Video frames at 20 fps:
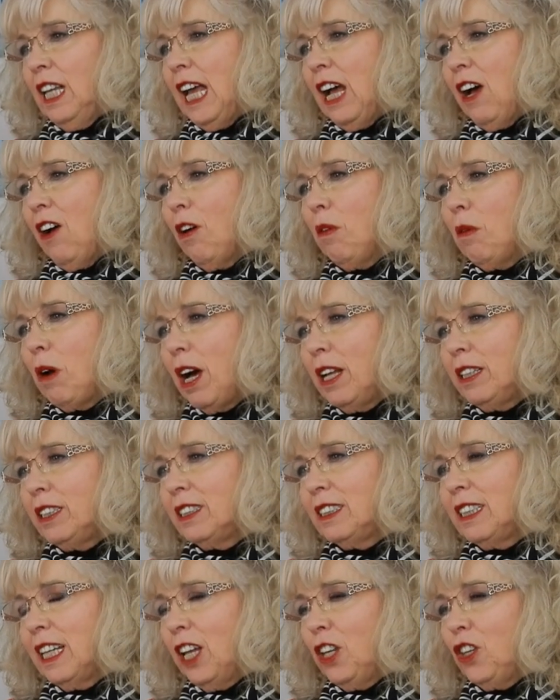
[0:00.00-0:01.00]
Now, I
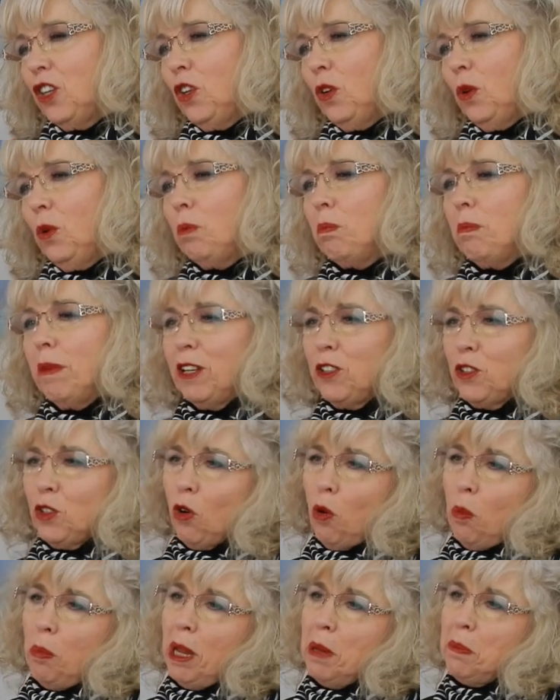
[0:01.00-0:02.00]
understand you
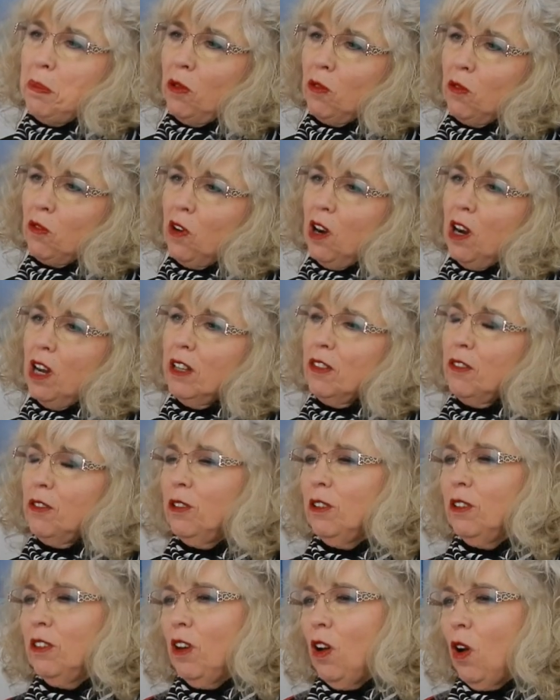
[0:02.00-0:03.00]
mentor people right
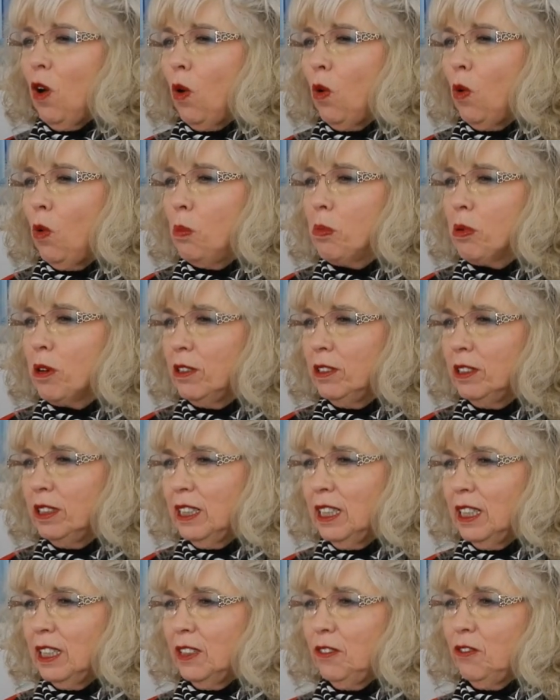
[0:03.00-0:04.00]
through the whole
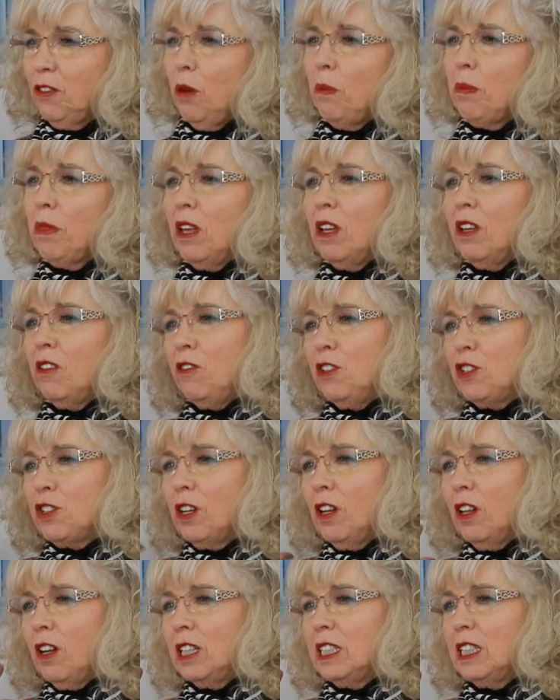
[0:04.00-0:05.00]
process, from the
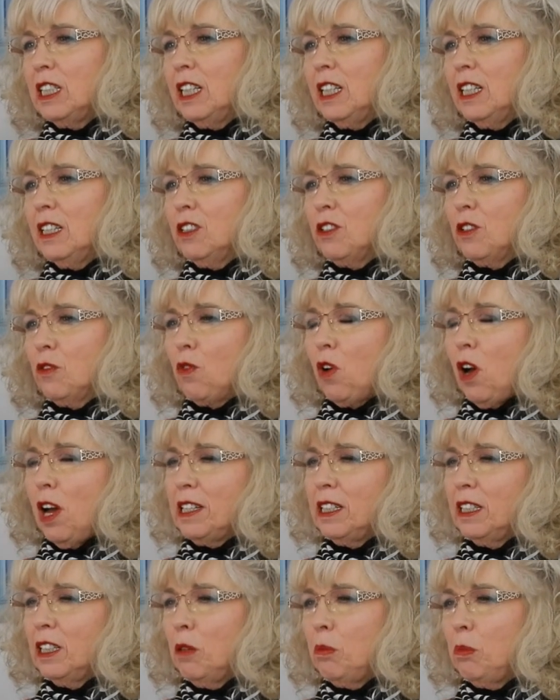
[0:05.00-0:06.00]
original idea to
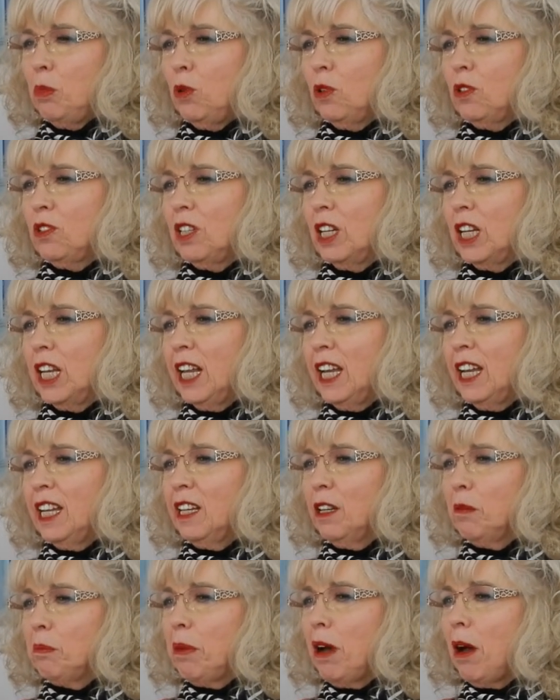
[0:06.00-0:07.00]
writing the book to
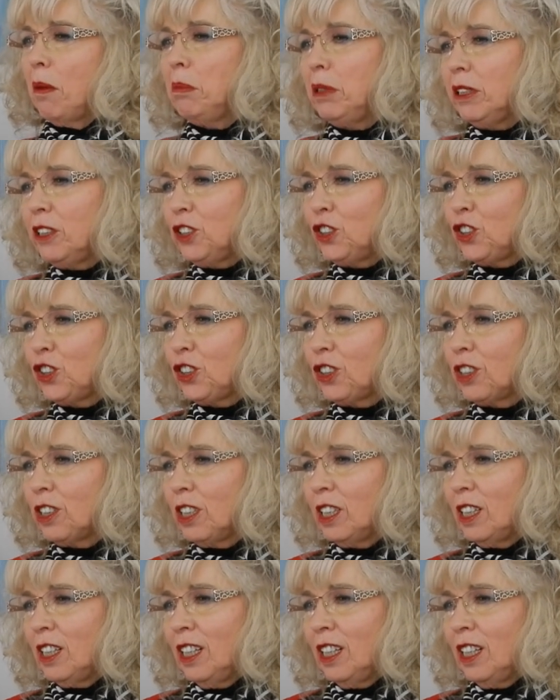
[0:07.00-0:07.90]
getting it published.